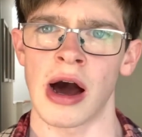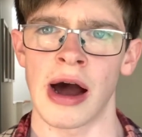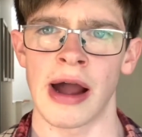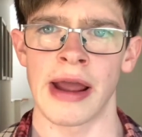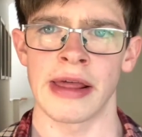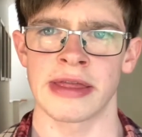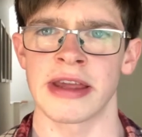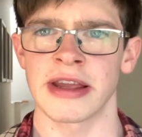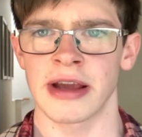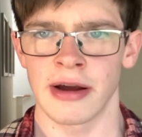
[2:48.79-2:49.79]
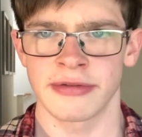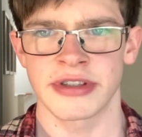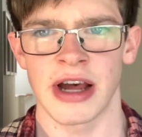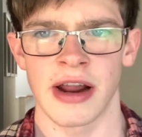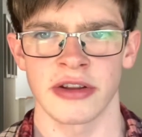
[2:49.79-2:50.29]
I think I've
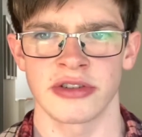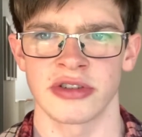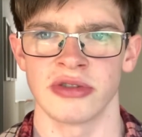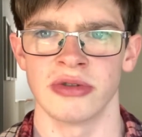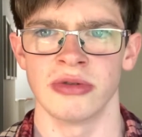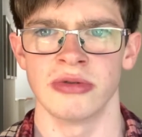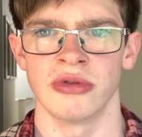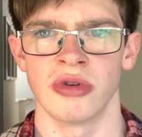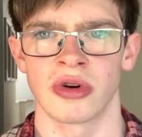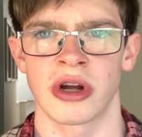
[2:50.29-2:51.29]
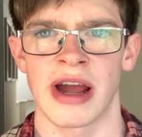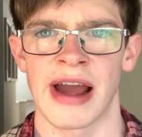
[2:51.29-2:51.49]
started to look